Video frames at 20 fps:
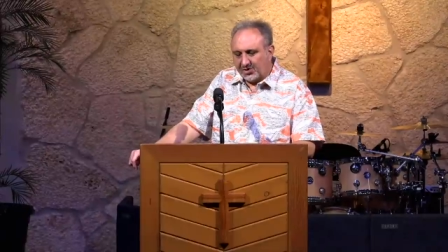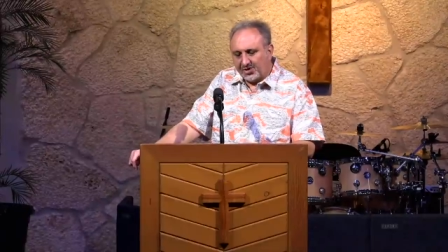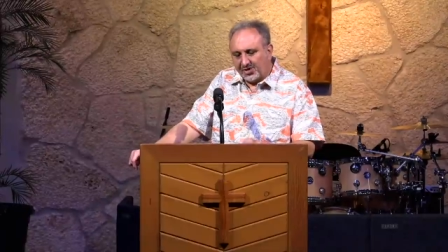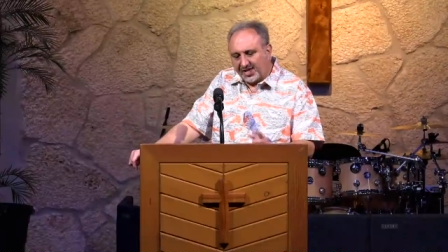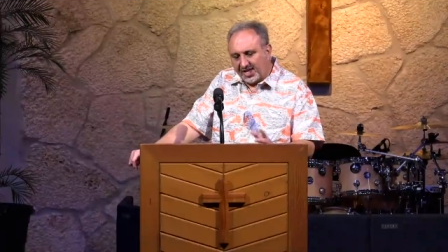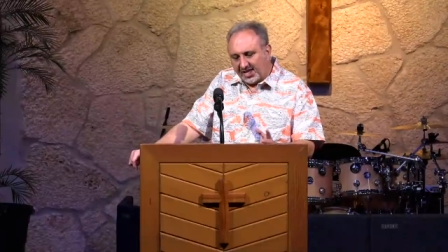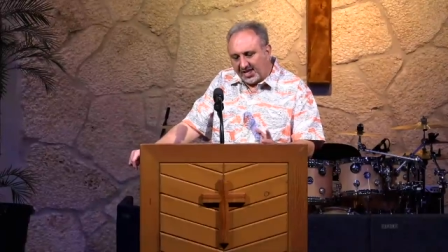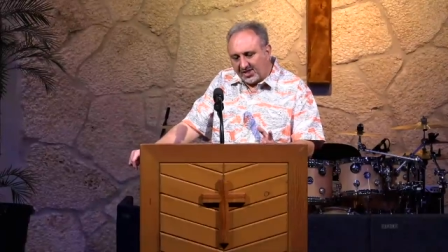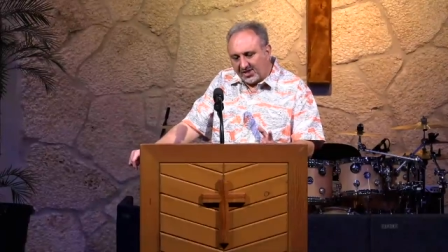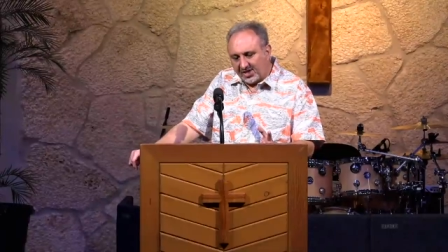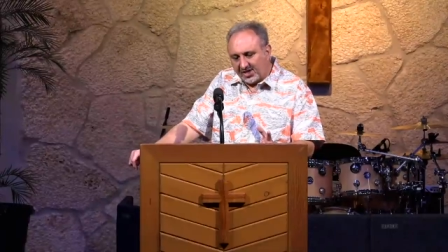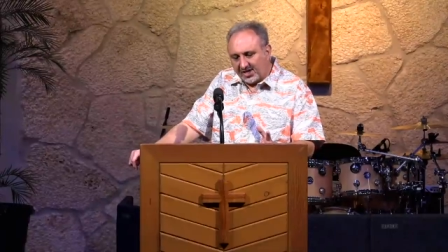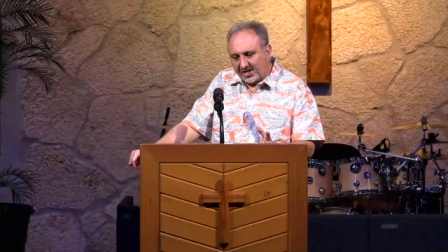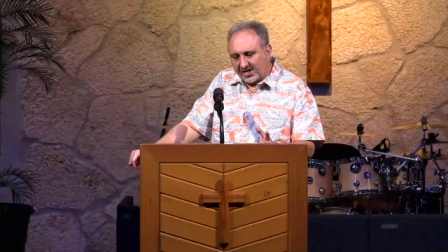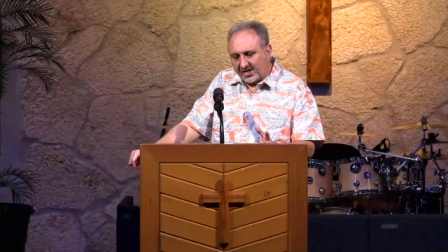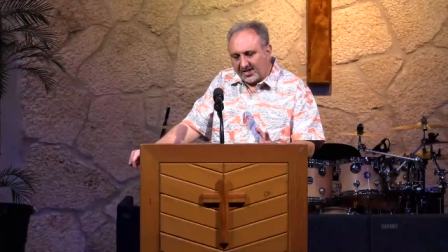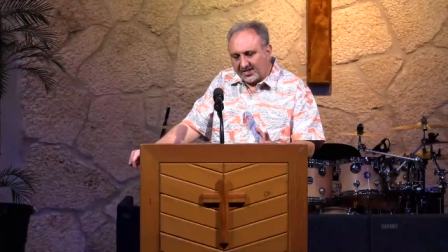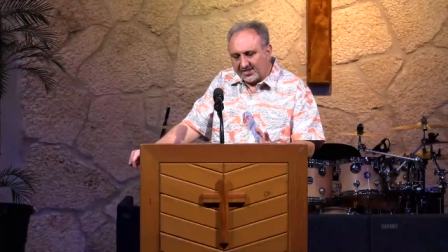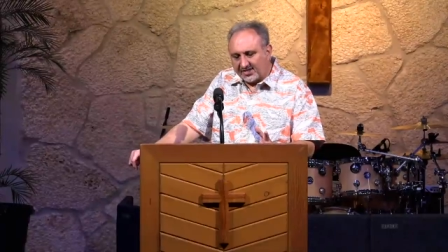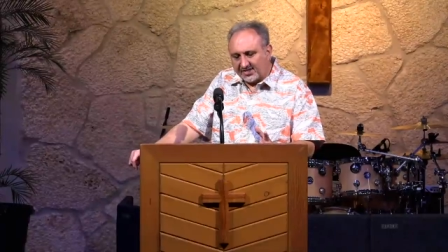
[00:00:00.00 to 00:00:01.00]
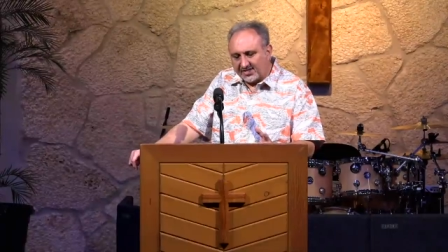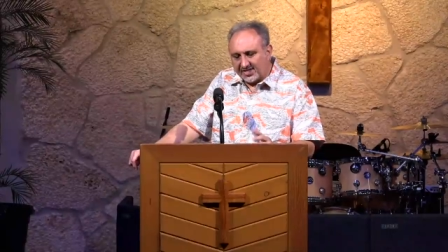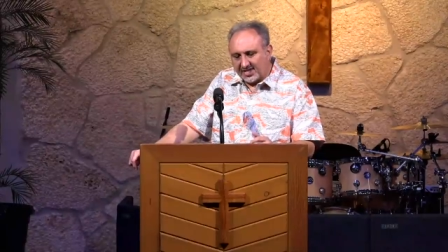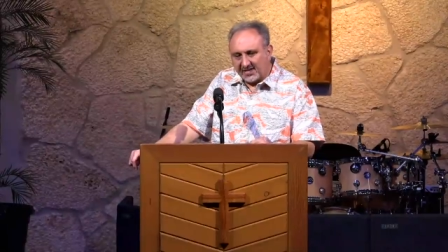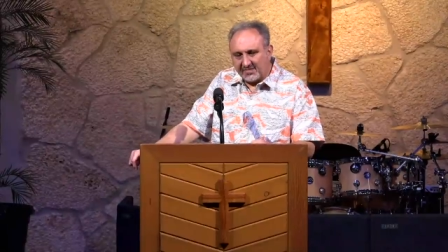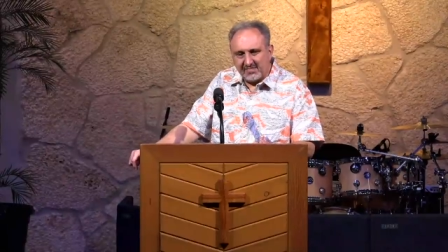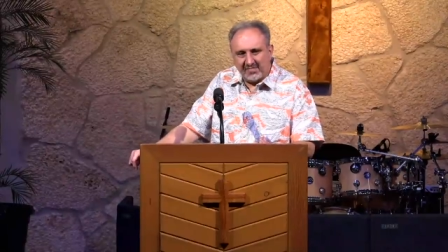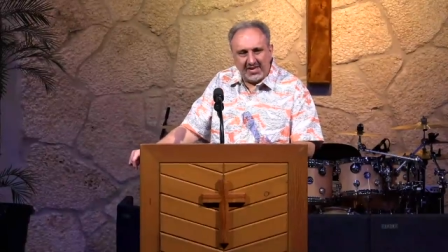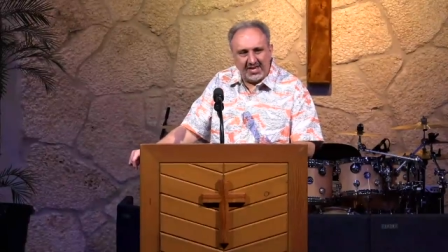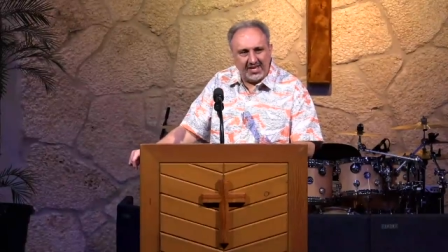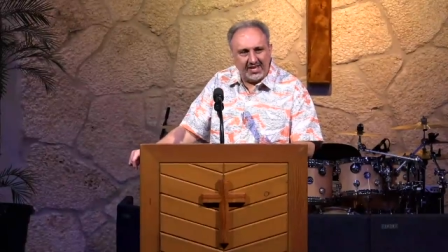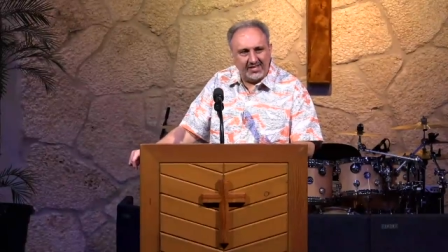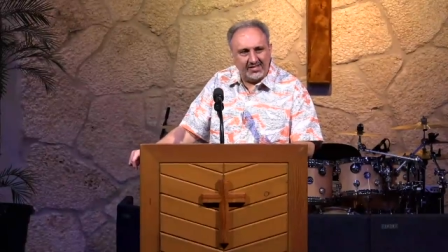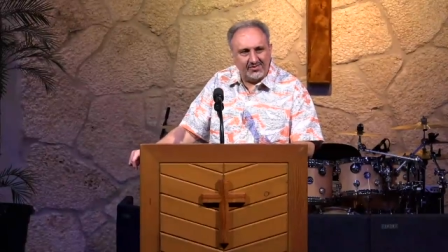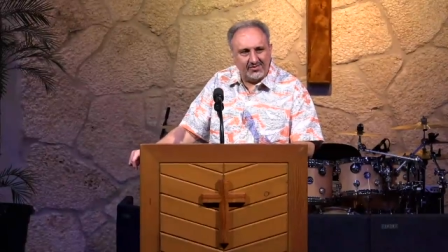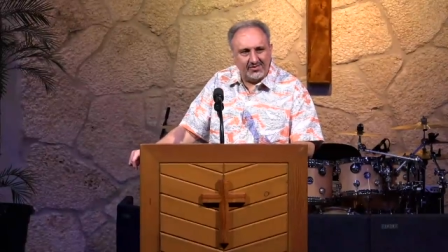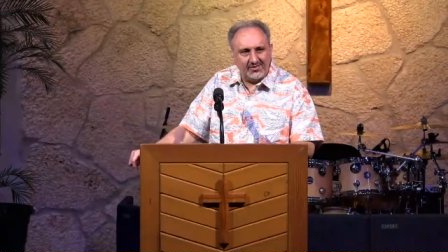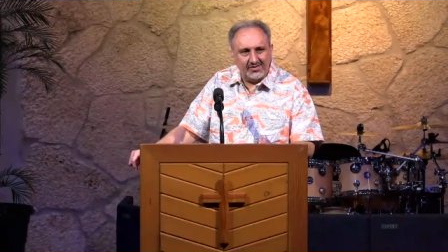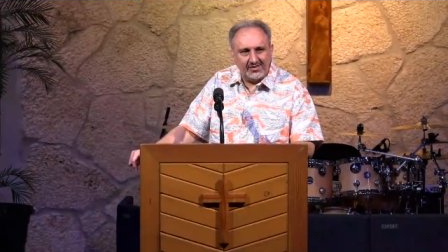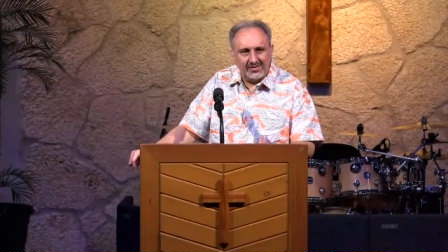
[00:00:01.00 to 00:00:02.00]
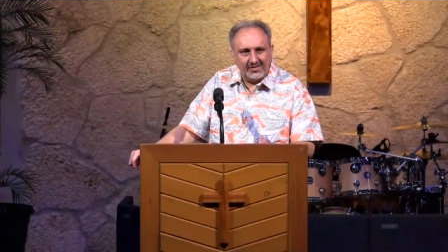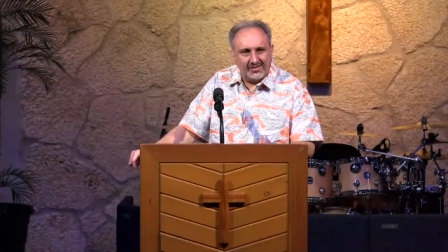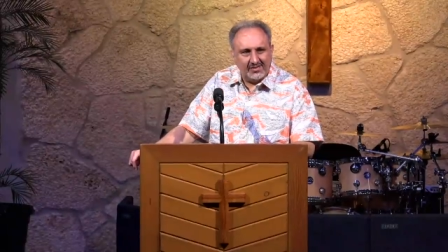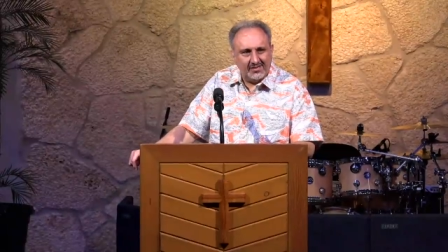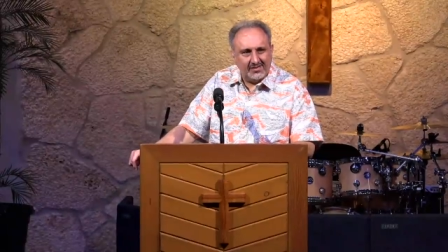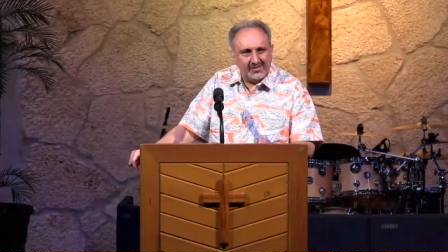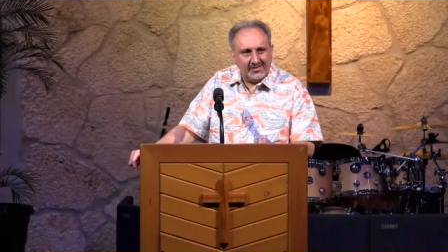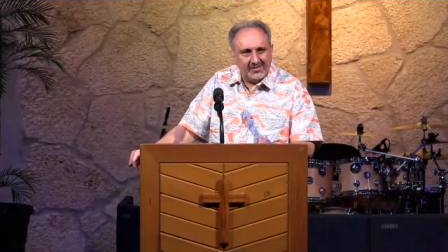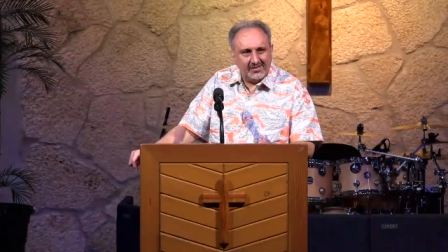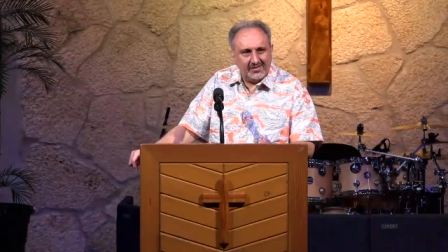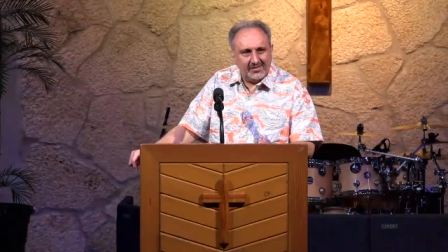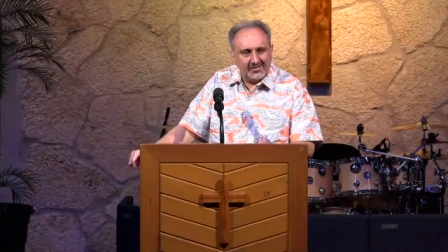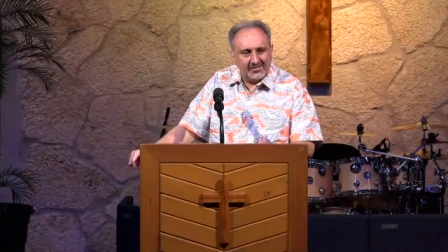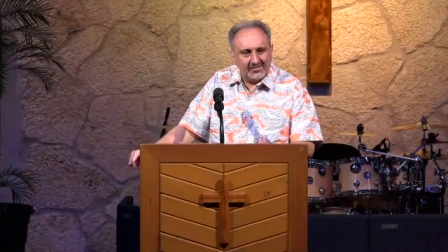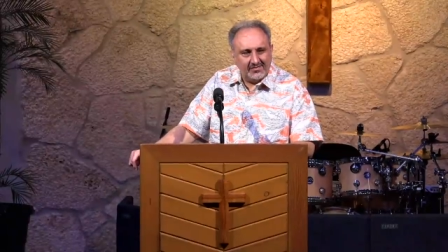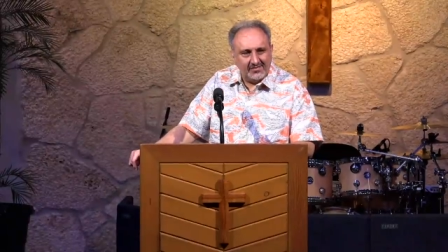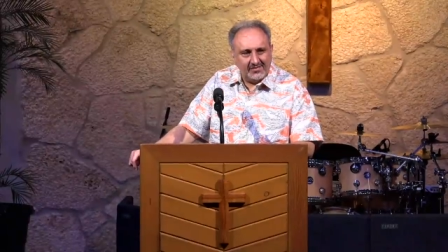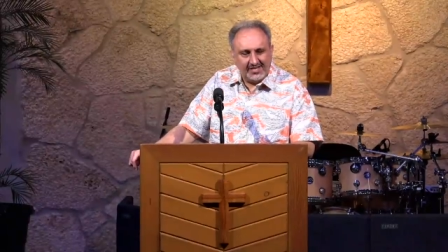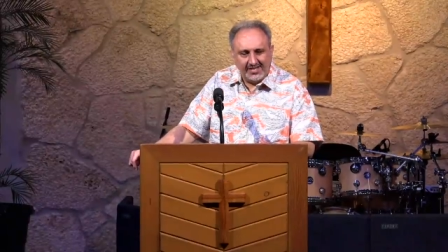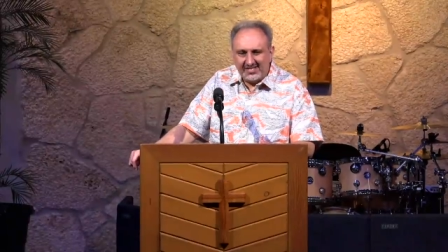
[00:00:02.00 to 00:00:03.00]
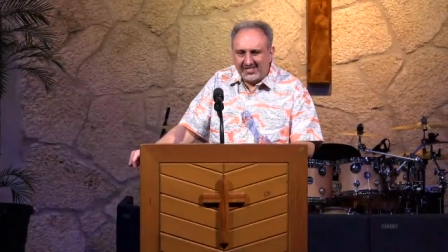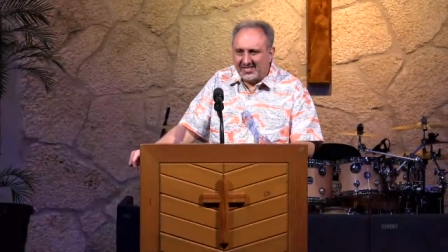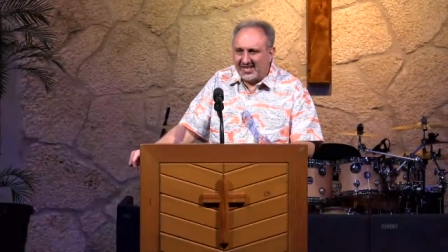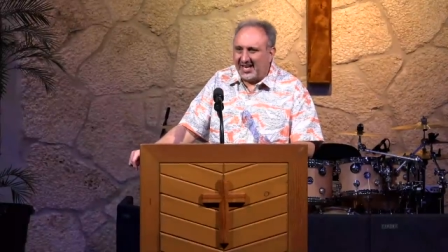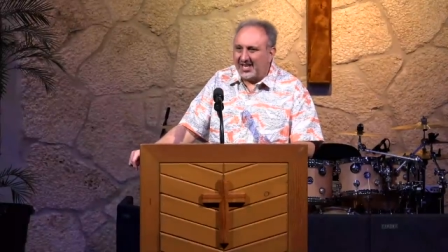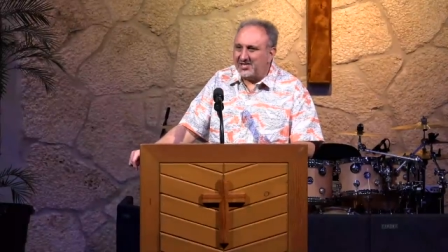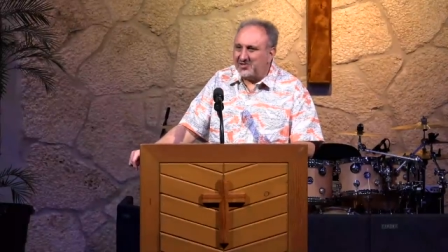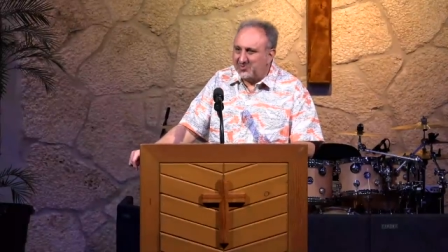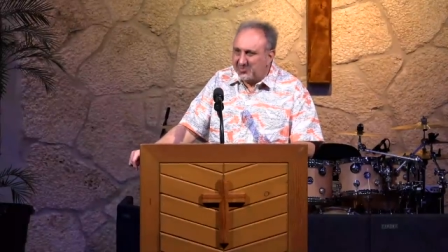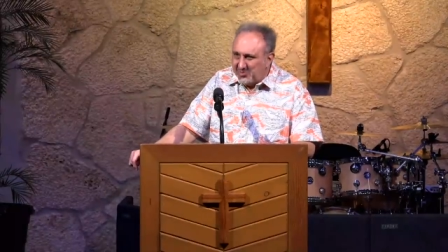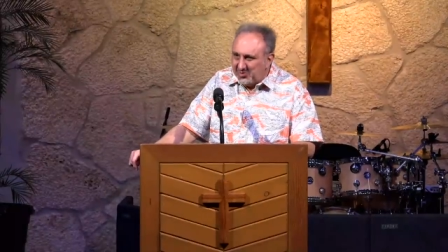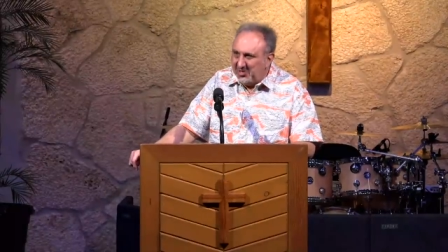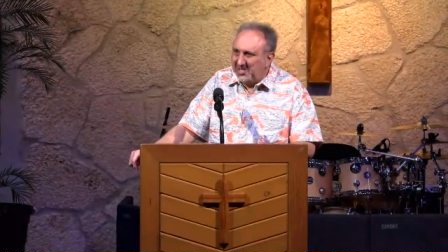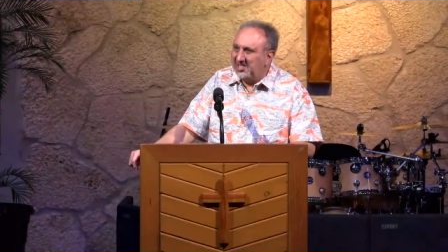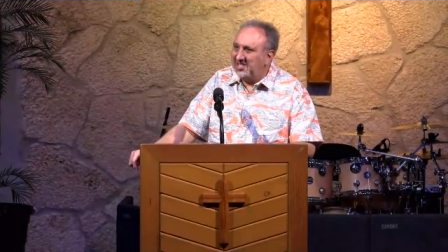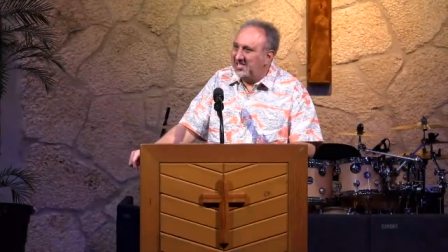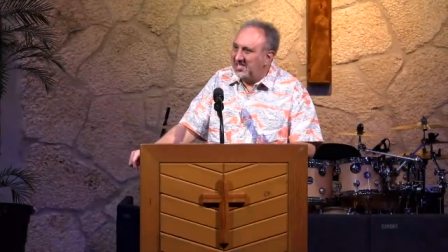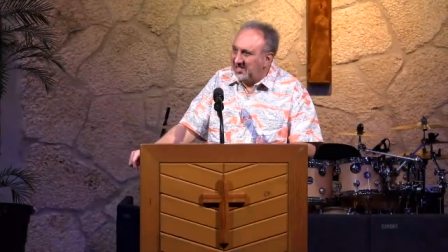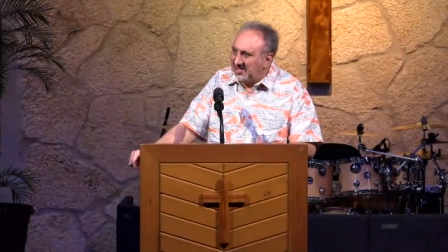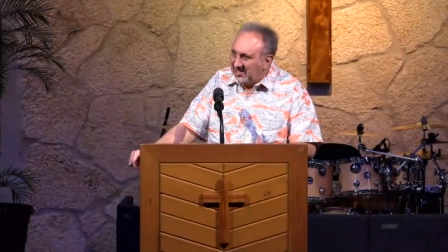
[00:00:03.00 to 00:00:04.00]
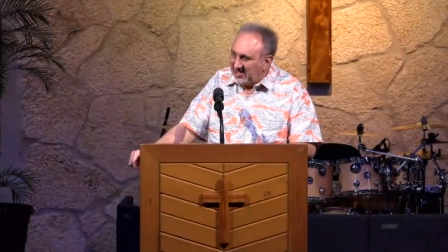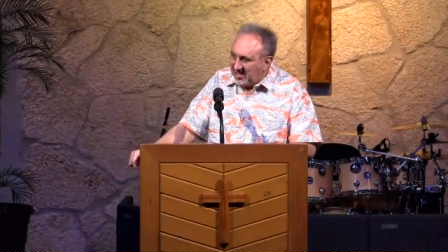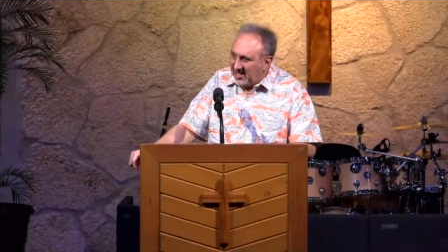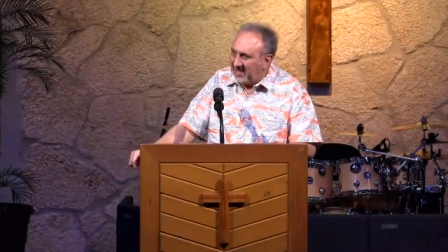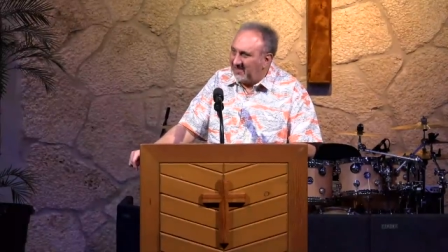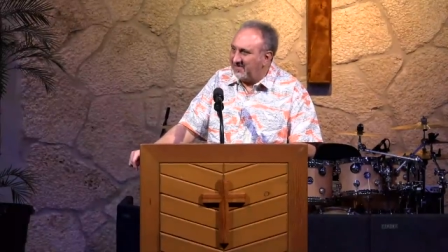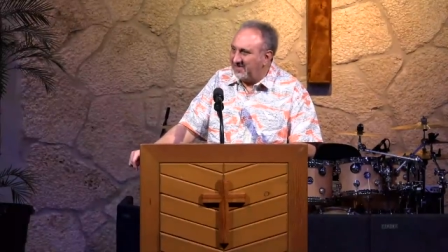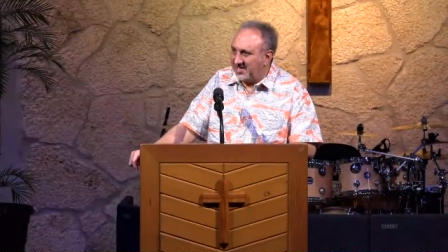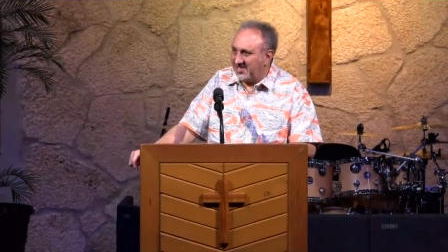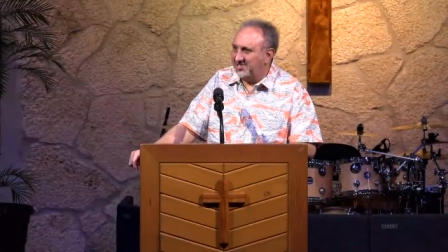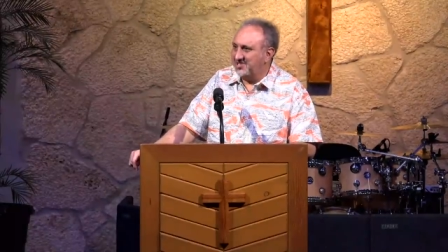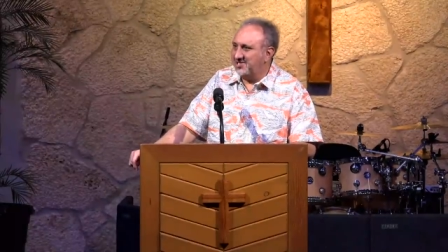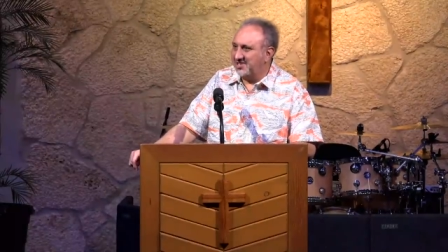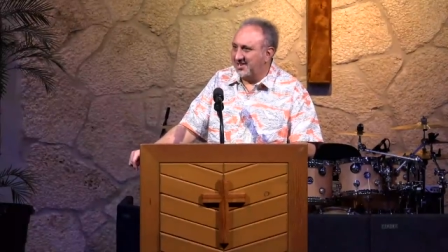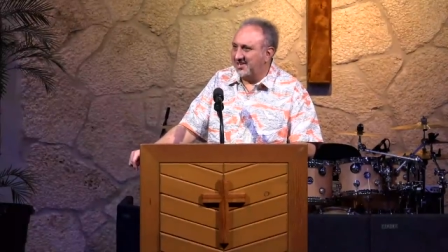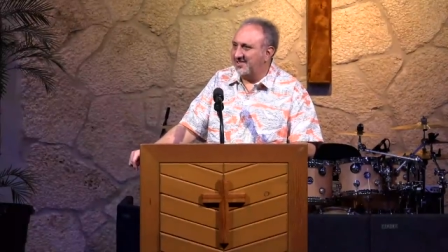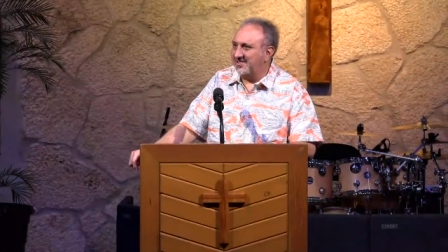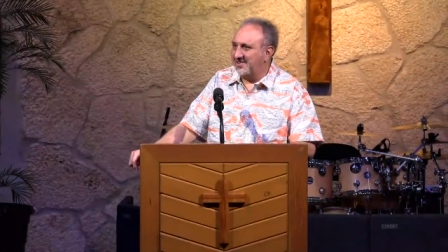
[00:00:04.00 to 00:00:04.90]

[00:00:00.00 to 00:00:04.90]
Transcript: Or do they look at us and say, man, these guys really love each